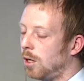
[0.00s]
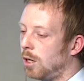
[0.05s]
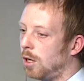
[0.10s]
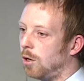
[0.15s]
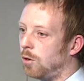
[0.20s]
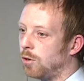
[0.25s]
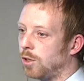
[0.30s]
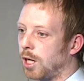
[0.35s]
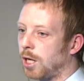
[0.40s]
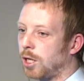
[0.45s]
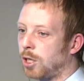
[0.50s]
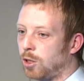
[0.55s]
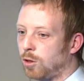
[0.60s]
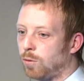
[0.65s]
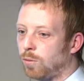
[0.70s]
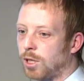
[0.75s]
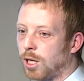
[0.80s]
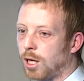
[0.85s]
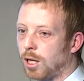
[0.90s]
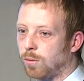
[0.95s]
or that
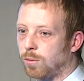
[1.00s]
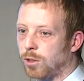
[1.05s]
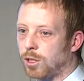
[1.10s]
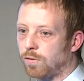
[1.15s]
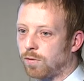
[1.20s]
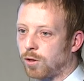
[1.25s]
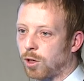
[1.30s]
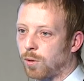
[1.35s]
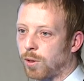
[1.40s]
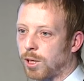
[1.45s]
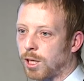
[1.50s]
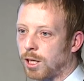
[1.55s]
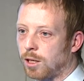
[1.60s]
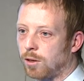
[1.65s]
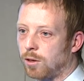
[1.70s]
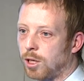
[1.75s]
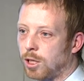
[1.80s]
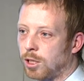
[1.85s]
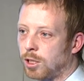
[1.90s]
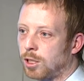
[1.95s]
human element of going
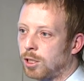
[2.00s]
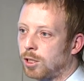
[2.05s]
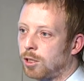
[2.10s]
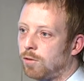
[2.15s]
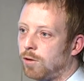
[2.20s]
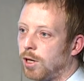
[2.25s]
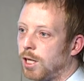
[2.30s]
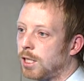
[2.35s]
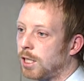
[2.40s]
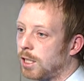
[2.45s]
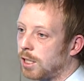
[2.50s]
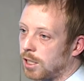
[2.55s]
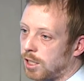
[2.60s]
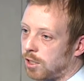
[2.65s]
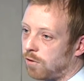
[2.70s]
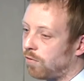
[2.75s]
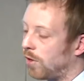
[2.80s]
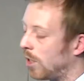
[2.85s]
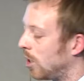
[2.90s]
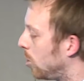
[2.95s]
out and creating this
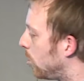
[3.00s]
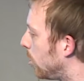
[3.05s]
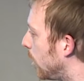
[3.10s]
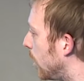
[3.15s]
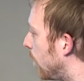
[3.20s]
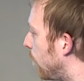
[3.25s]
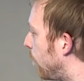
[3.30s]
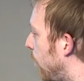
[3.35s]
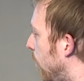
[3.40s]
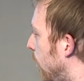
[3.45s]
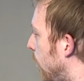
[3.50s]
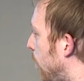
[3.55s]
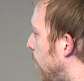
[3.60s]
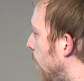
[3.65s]
inventory in the first